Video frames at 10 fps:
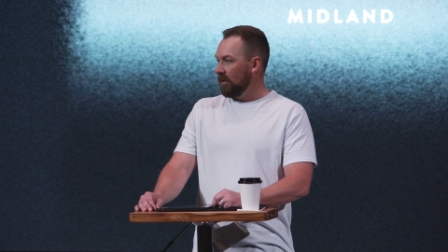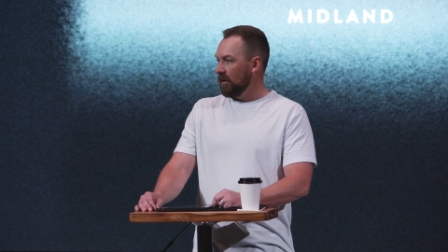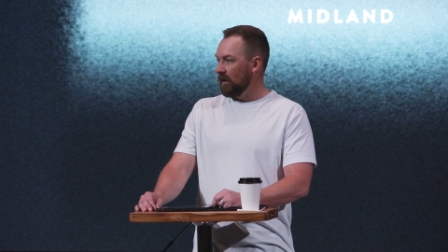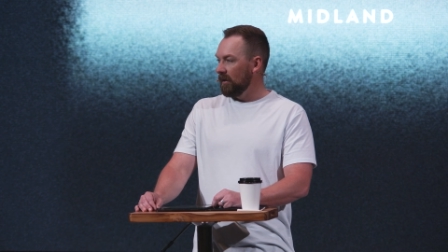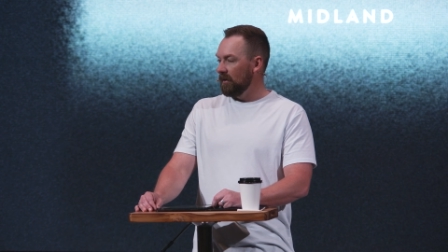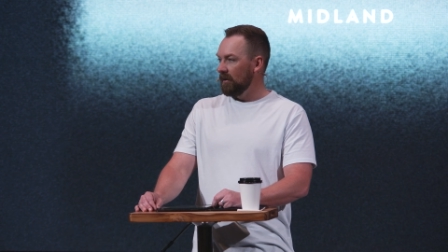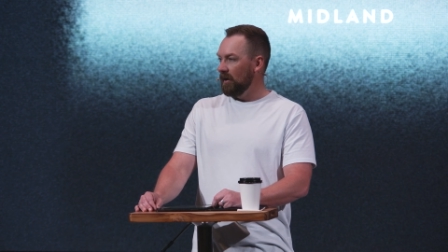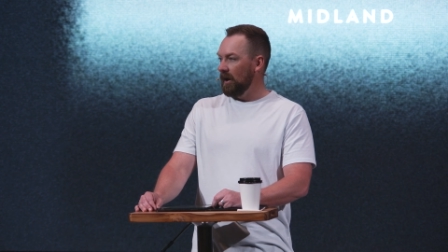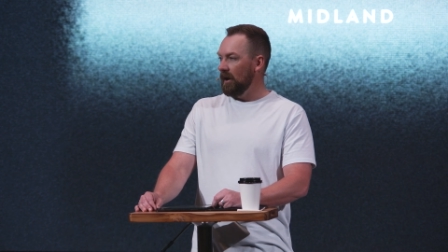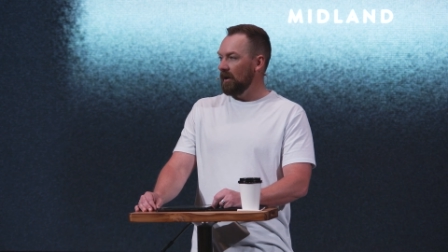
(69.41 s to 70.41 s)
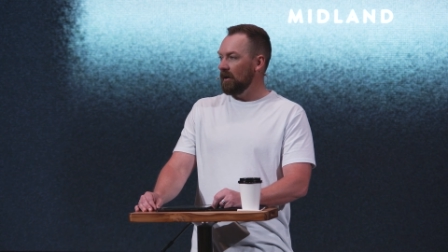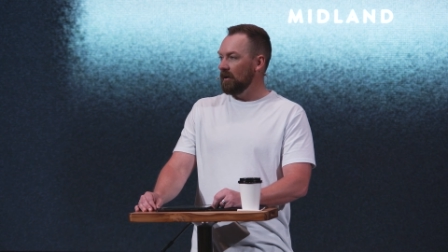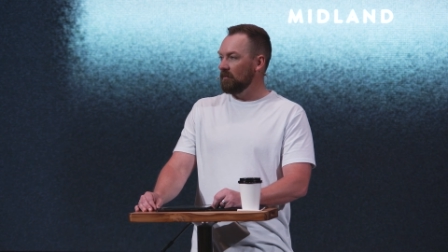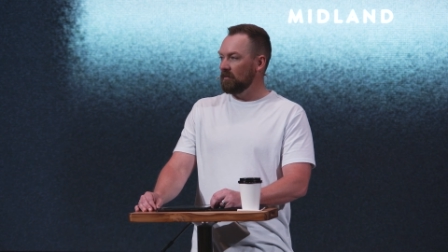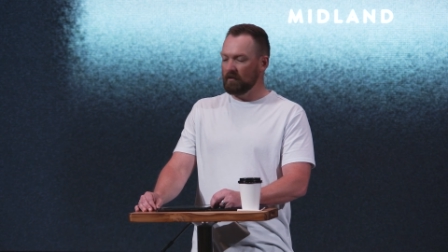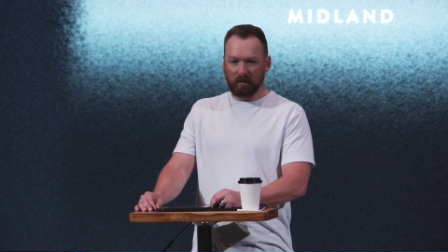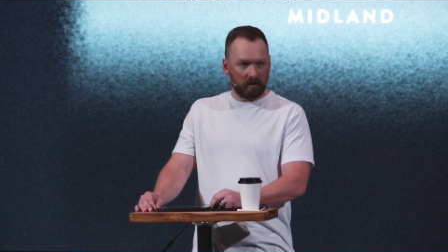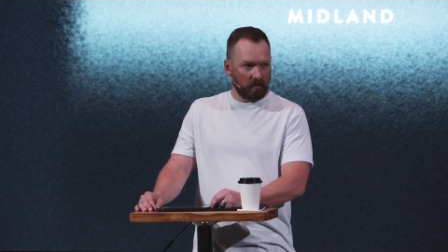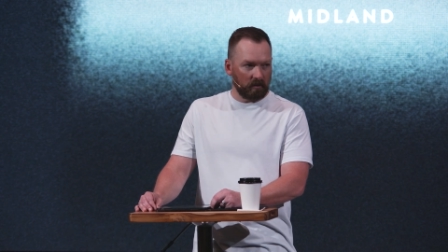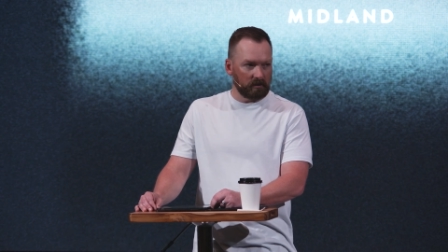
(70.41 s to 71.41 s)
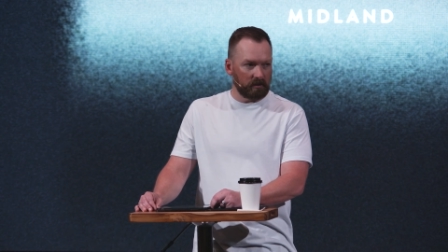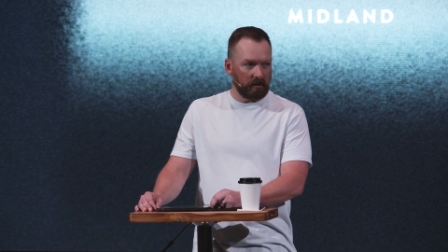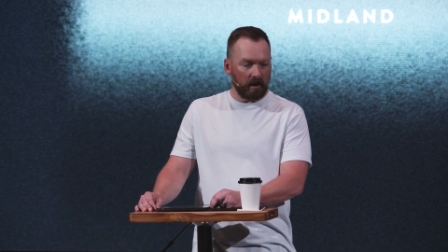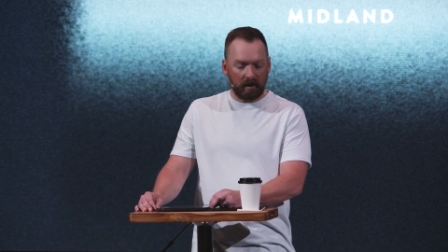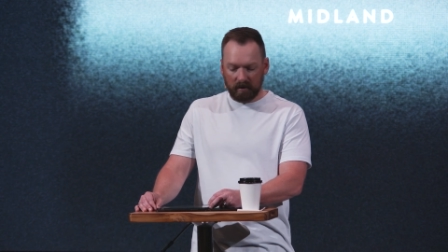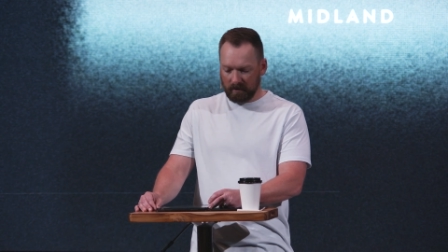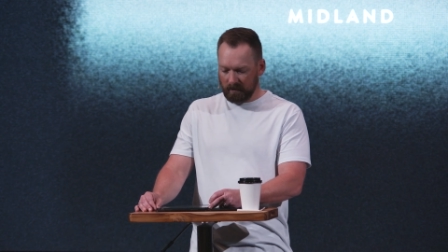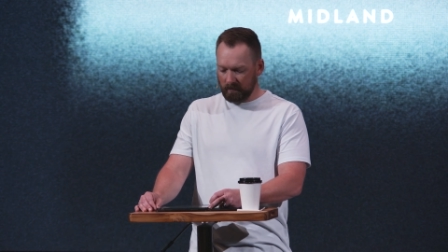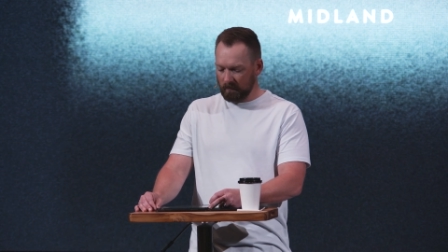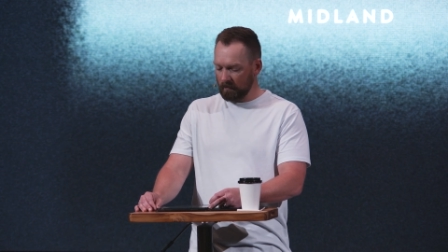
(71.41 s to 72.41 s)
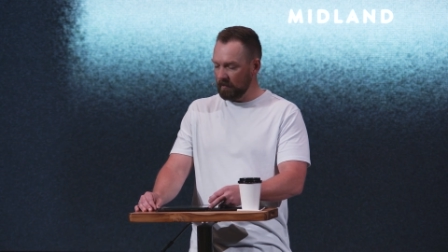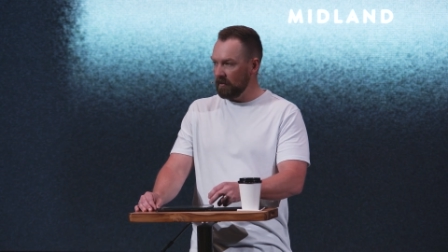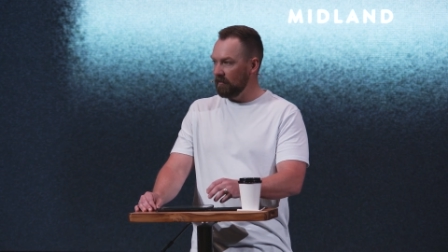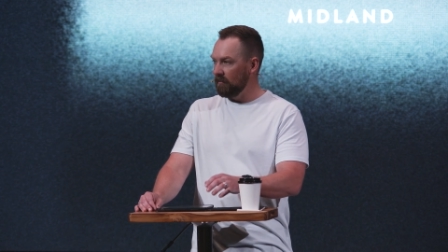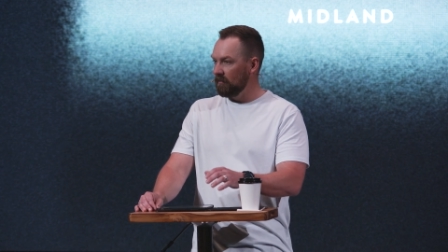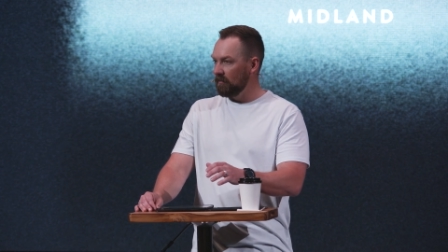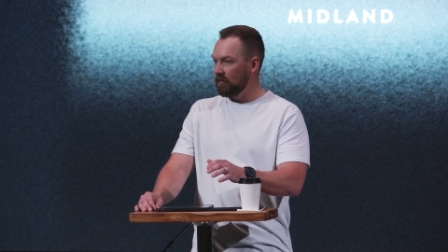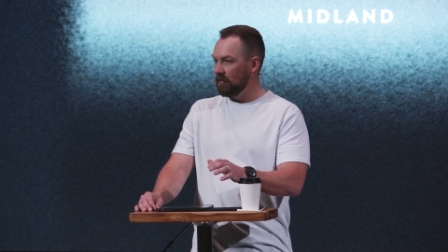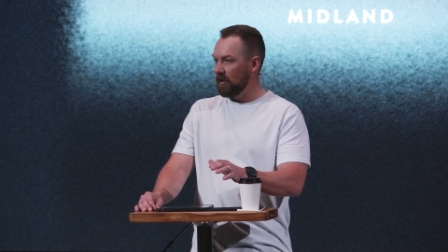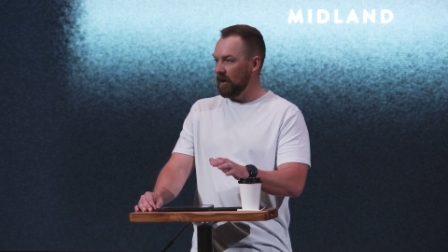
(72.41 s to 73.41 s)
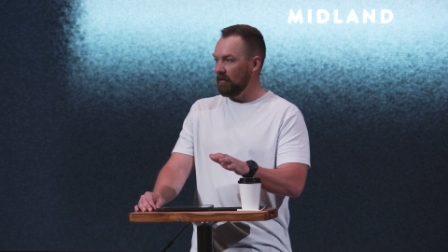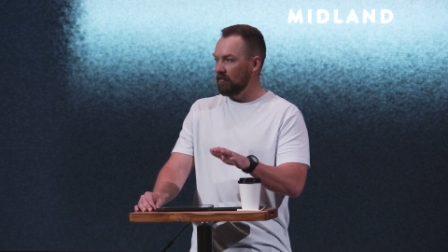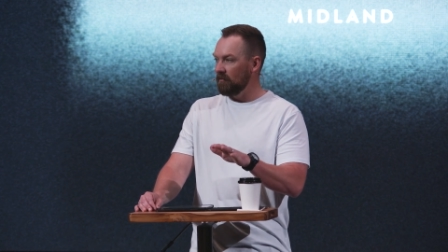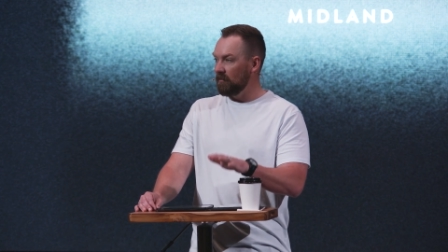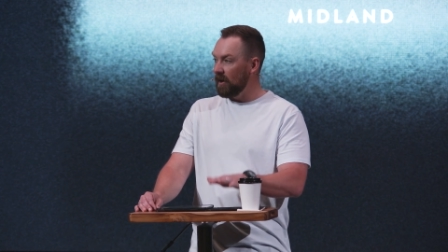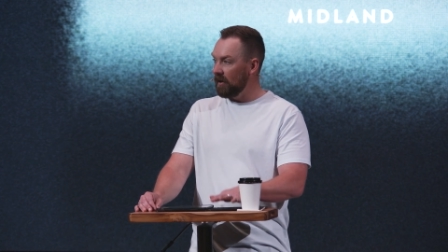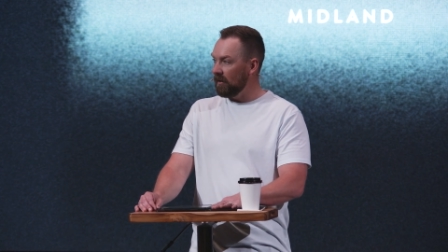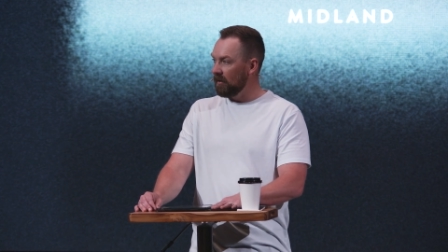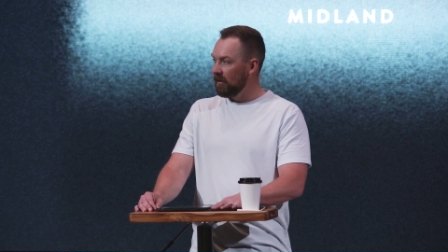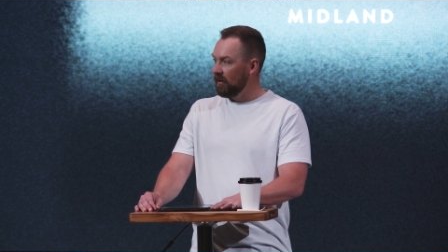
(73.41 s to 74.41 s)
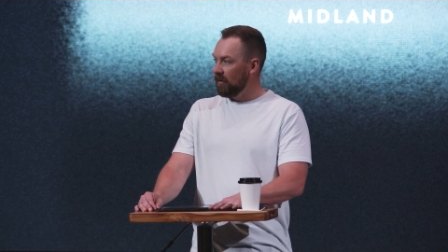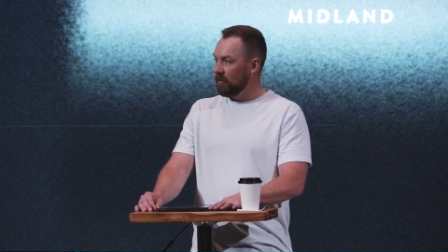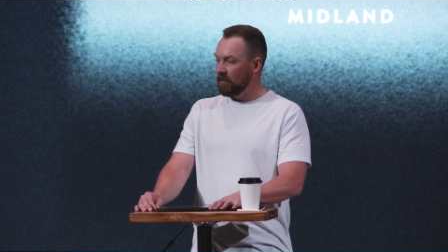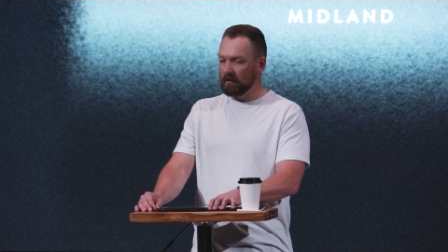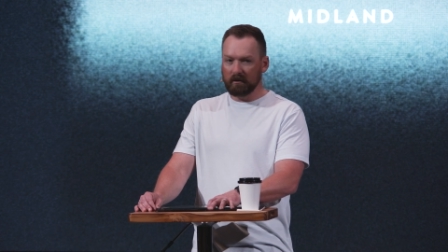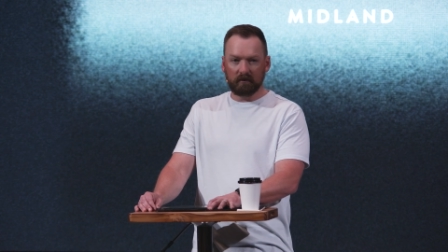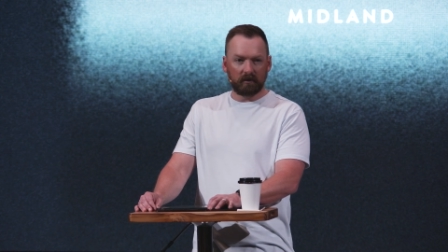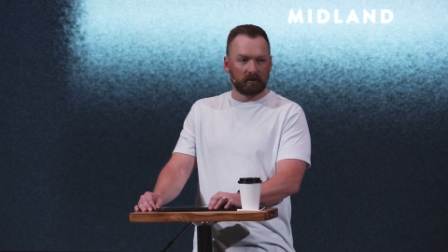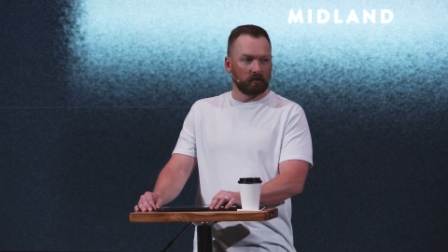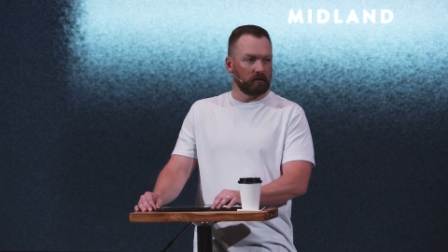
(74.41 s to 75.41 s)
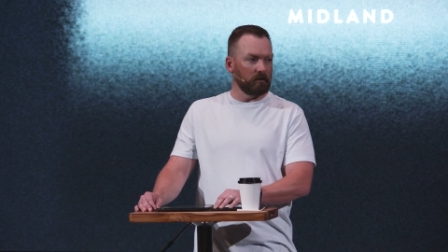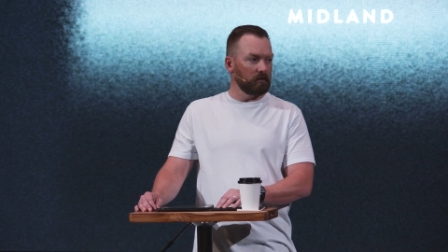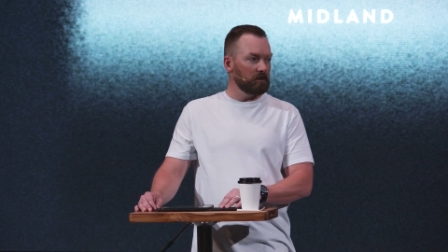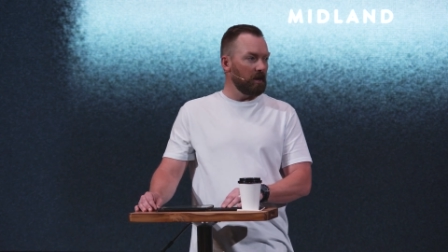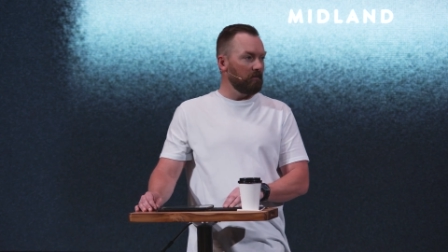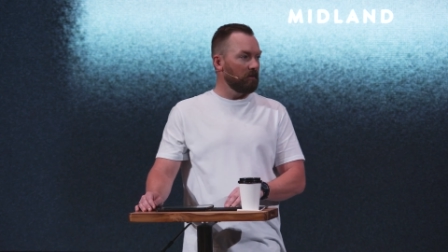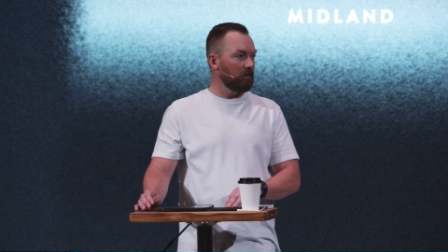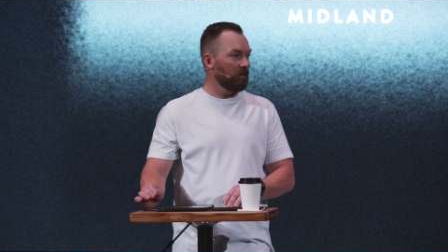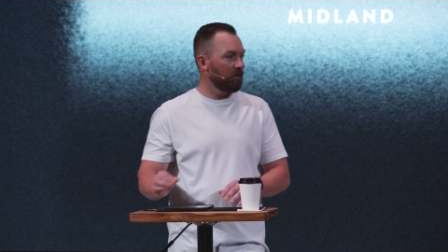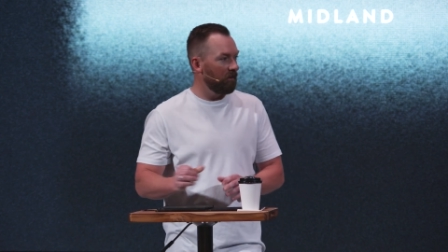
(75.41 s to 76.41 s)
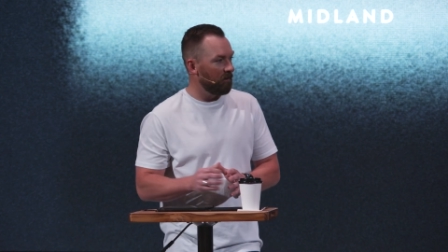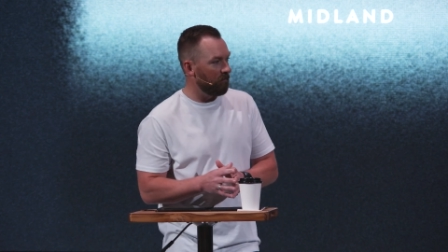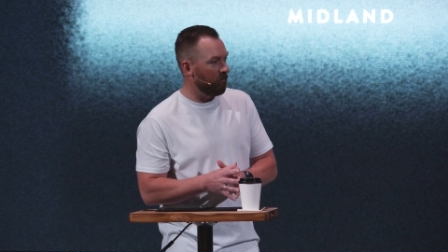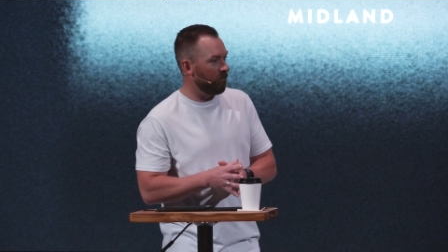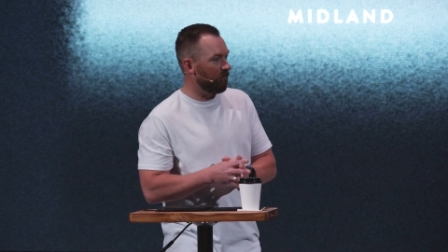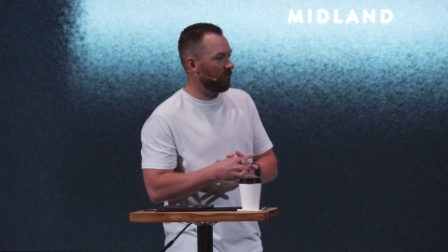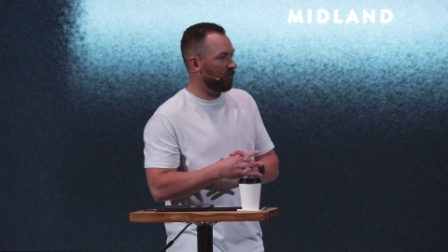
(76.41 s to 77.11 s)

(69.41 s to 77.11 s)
And I am so encouraged in that. Um, we have met with the individual that was having um,